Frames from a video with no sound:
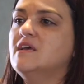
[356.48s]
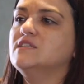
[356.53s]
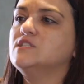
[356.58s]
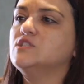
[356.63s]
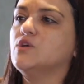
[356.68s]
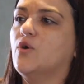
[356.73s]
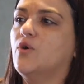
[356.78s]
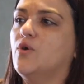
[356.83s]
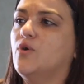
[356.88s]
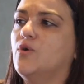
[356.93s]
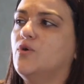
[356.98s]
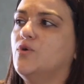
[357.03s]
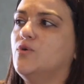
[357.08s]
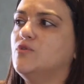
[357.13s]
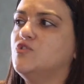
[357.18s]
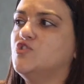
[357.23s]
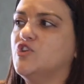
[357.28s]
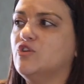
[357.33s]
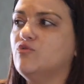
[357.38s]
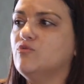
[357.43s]
So
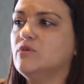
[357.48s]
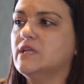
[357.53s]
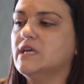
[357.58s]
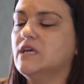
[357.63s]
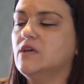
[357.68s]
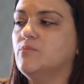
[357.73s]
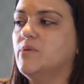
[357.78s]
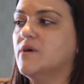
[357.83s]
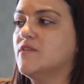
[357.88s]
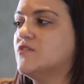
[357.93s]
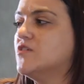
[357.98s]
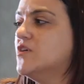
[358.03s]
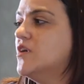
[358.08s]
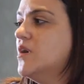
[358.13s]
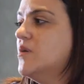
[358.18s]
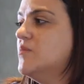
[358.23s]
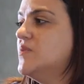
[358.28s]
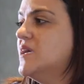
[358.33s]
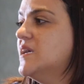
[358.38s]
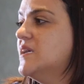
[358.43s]
generally, by the
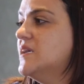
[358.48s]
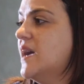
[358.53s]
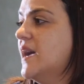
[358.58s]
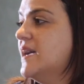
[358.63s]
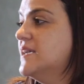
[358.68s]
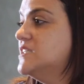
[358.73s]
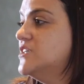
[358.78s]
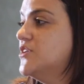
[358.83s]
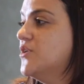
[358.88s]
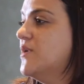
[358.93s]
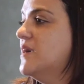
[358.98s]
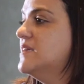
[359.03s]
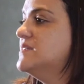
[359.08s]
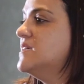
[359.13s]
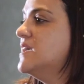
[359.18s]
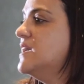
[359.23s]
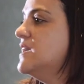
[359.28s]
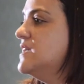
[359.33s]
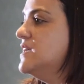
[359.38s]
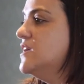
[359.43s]
time the ATO has
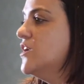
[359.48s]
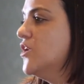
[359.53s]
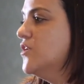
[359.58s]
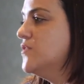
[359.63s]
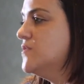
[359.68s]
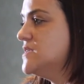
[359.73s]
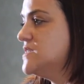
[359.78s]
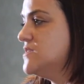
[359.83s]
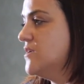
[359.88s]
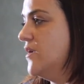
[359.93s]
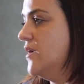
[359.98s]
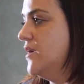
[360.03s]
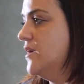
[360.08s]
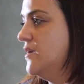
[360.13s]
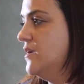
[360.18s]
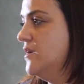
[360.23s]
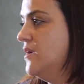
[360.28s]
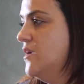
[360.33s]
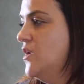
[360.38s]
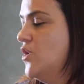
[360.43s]
any oversight
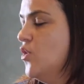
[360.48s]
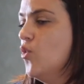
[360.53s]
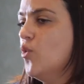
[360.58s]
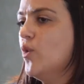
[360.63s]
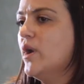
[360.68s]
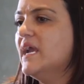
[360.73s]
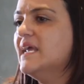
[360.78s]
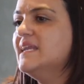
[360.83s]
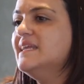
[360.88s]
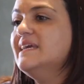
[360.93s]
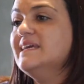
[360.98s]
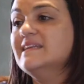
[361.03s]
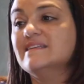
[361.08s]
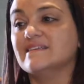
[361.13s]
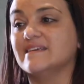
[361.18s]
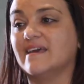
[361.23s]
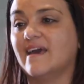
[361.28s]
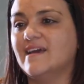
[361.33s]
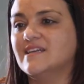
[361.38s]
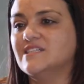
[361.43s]
or any
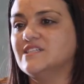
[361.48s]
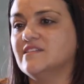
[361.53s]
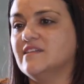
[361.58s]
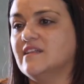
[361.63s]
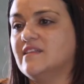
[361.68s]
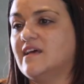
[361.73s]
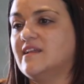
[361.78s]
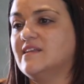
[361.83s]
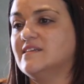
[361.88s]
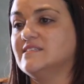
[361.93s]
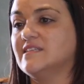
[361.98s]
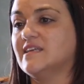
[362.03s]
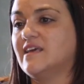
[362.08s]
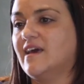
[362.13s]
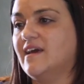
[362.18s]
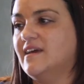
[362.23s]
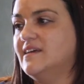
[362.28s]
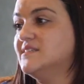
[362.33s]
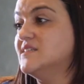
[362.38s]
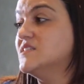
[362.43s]
indication that that is the
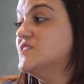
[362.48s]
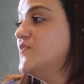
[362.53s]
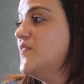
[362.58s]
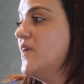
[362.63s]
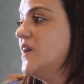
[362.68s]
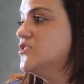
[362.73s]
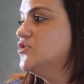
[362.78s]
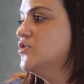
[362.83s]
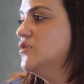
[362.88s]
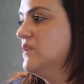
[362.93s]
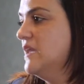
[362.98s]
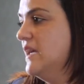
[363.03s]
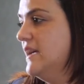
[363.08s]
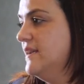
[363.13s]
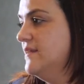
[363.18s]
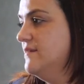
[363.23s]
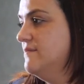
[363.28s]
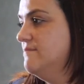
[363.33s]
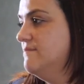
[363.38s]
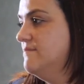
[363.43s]
case, it's far too late.